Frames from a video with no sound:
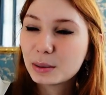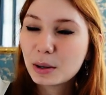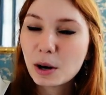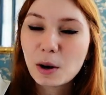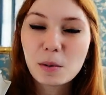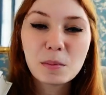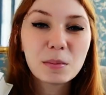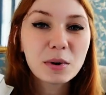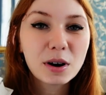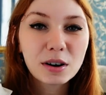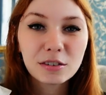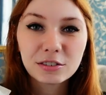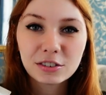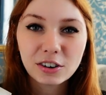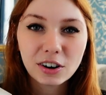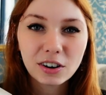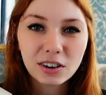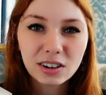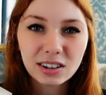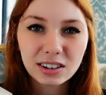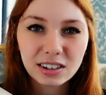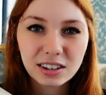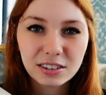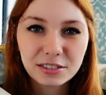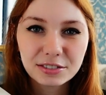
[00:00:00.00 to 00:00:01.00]
above
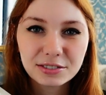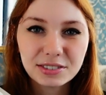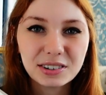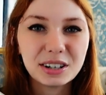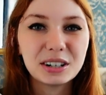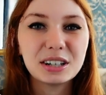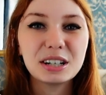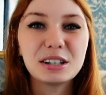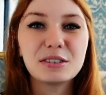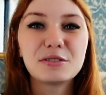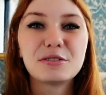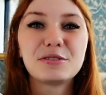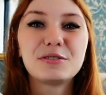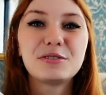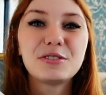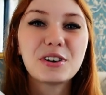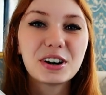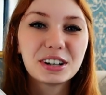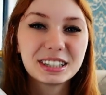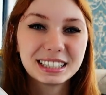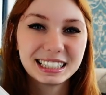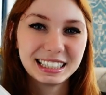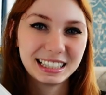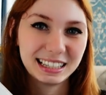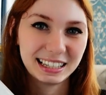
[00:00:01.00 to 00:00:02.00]
all a very
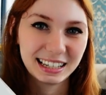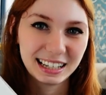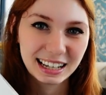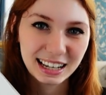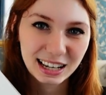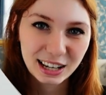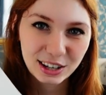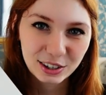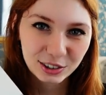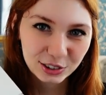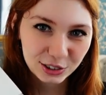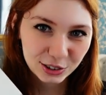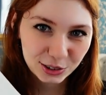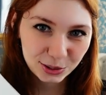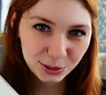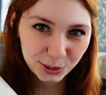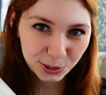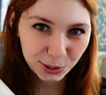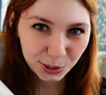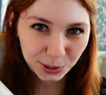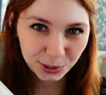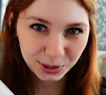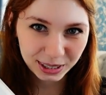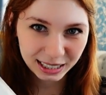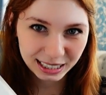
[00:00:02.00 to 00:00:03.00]
funny
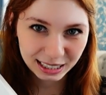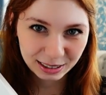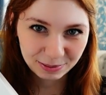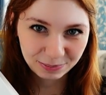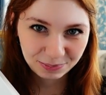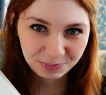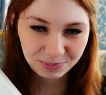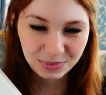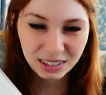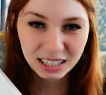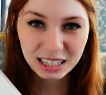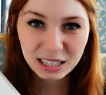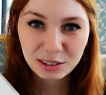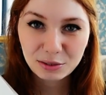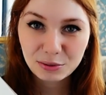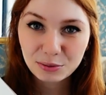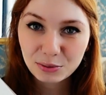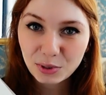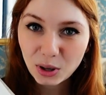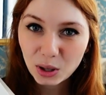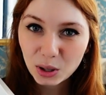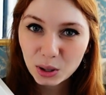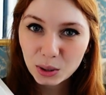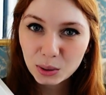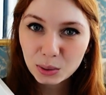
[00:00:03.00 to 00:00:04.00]
story. It
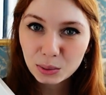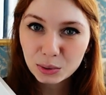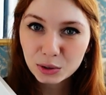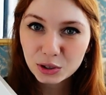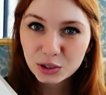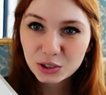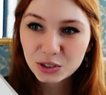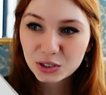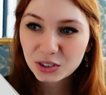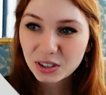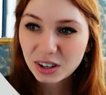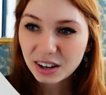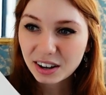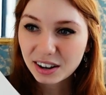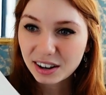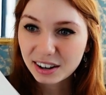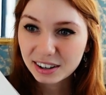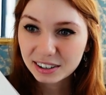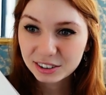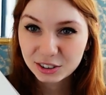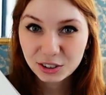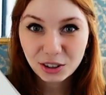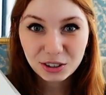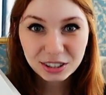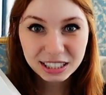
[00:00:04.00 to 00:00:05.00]
follows
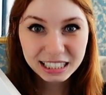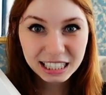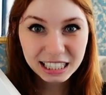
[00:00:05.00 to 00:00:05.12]
Don